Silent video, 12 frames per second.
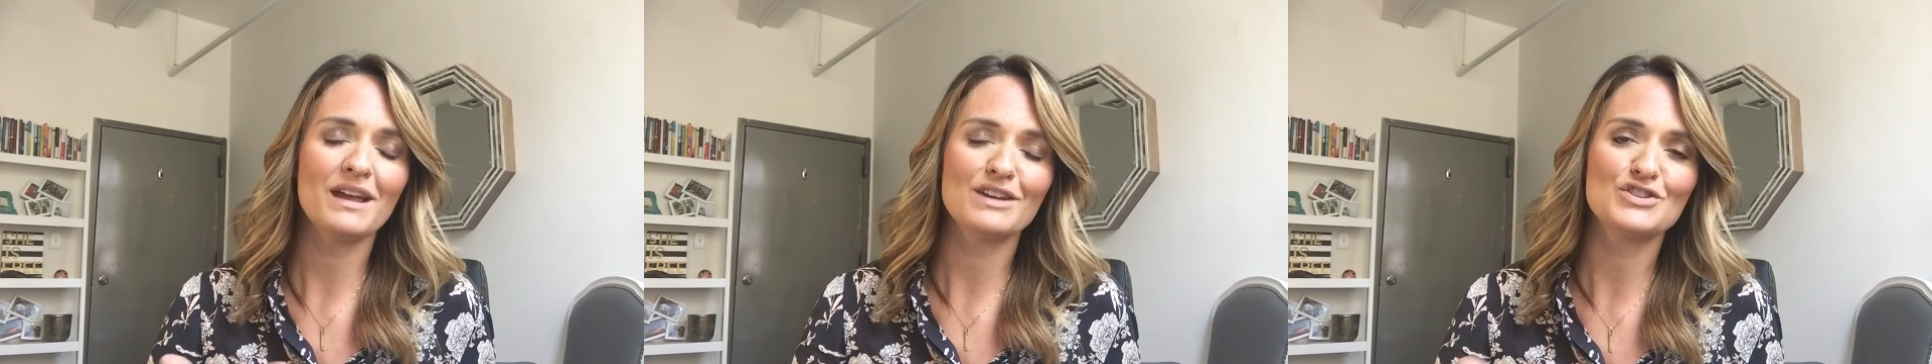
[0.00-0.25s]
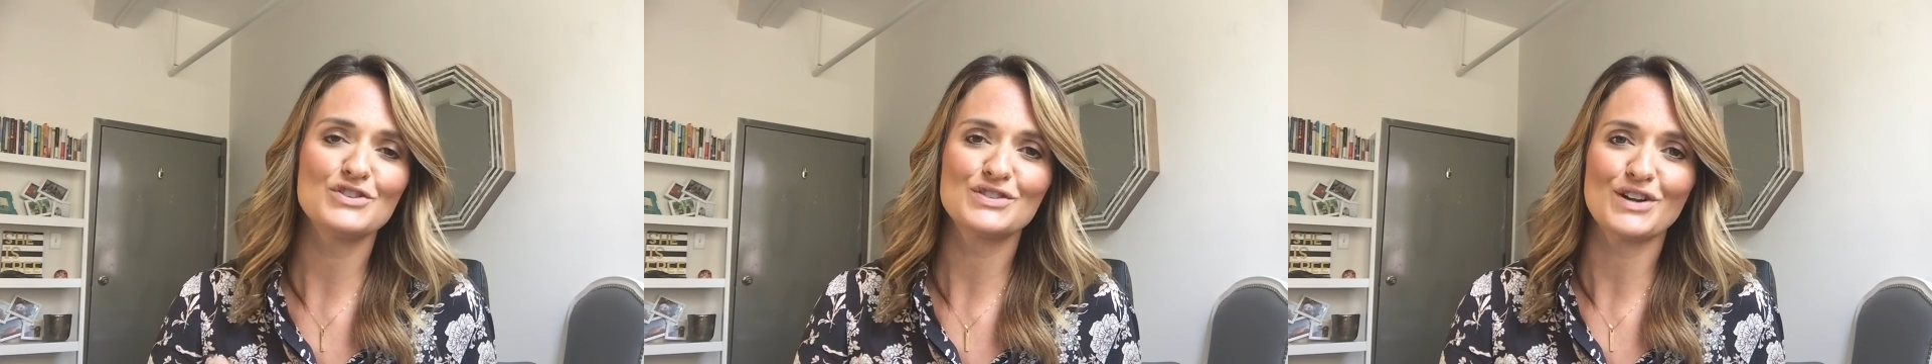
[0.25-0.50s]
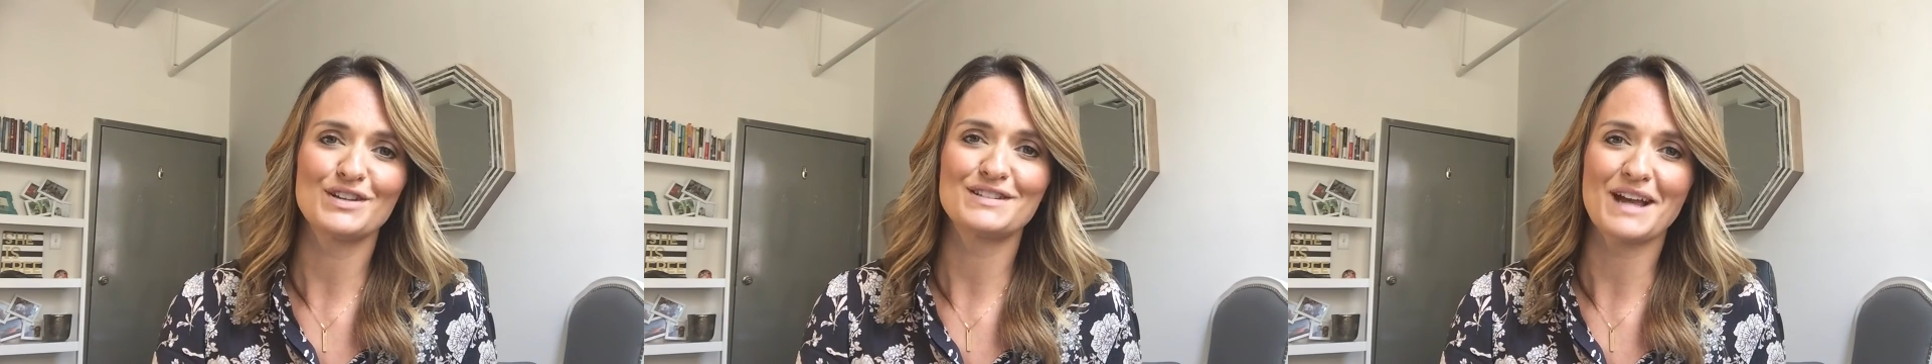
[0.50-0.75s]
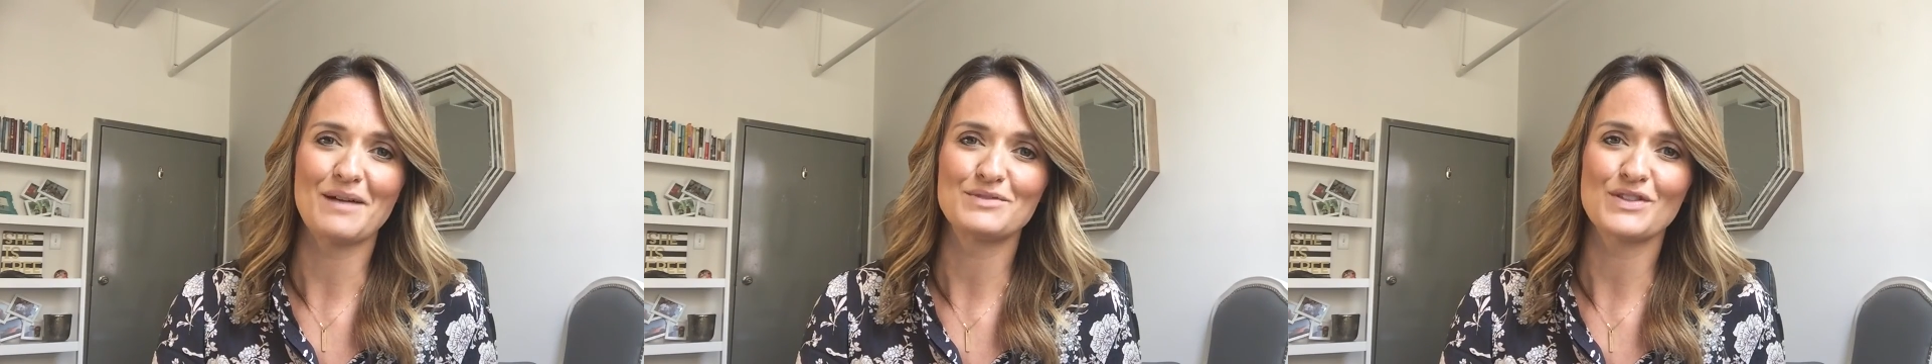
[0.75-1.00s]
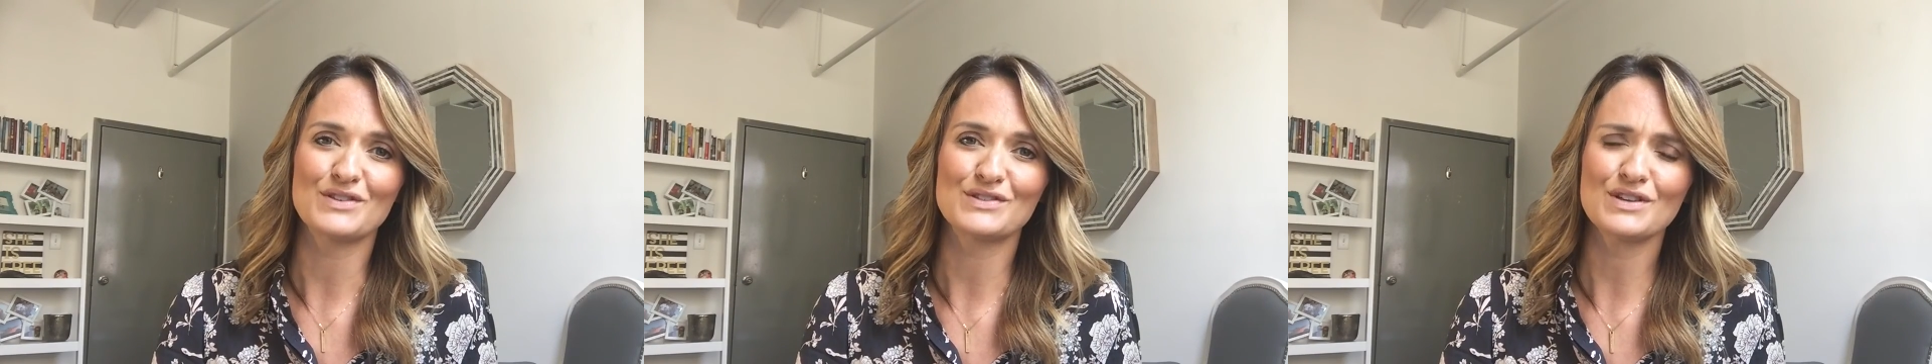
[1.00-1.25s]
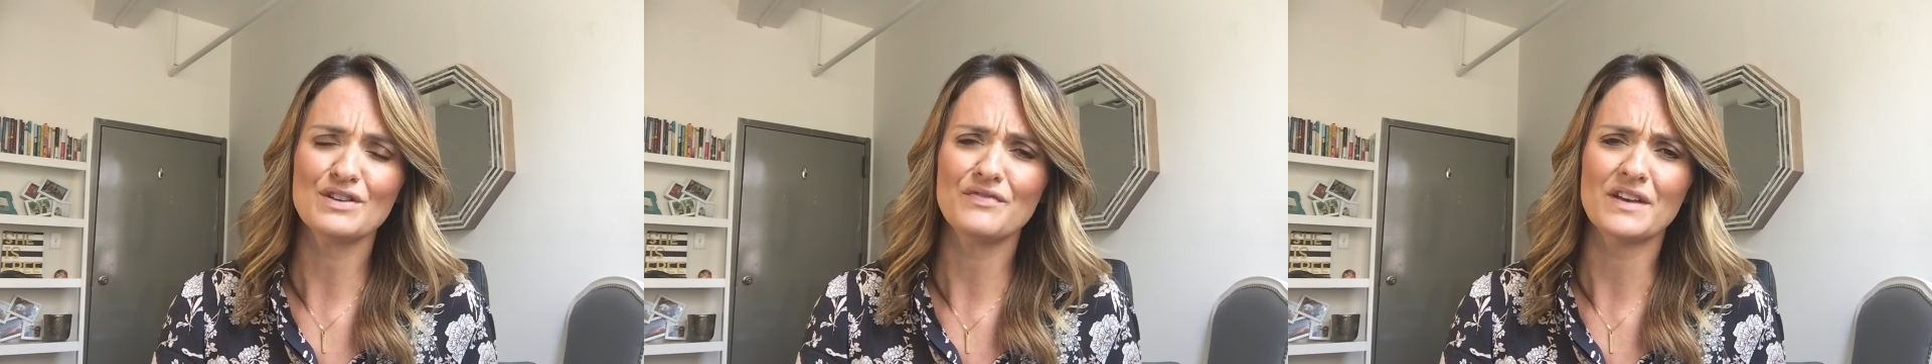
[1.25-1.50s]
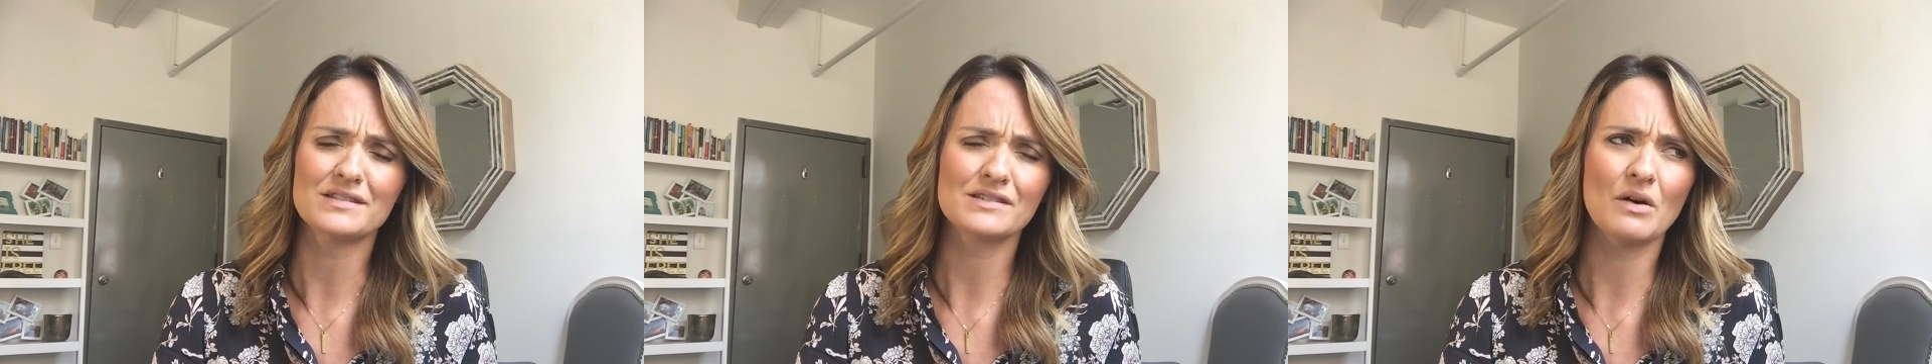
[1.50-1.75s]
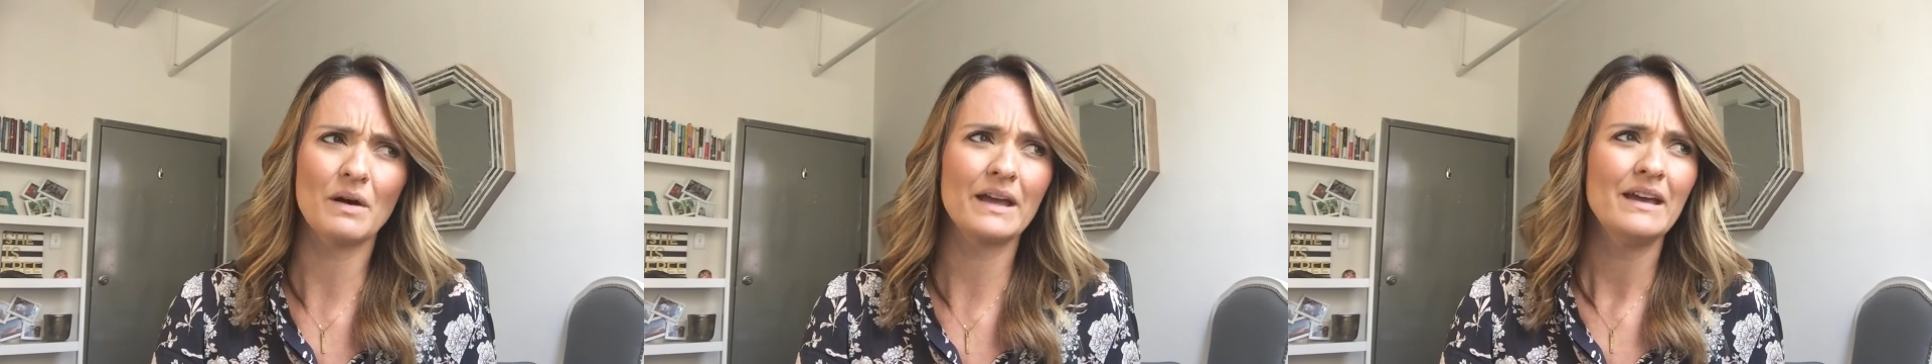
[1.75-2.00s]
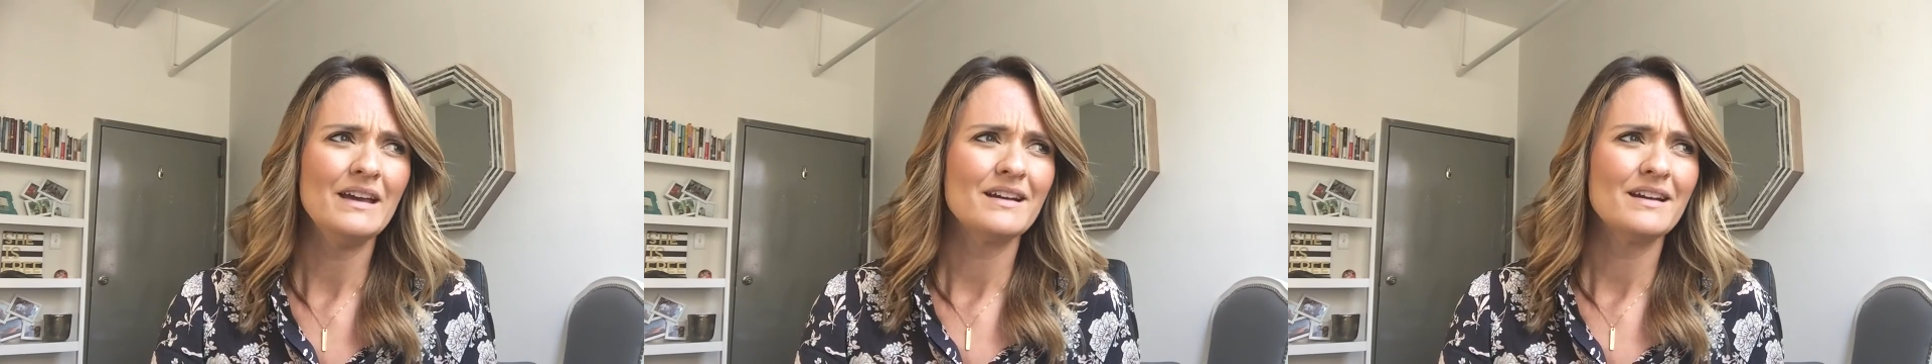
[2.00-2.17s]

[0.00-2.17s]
issues started to come to the surface going,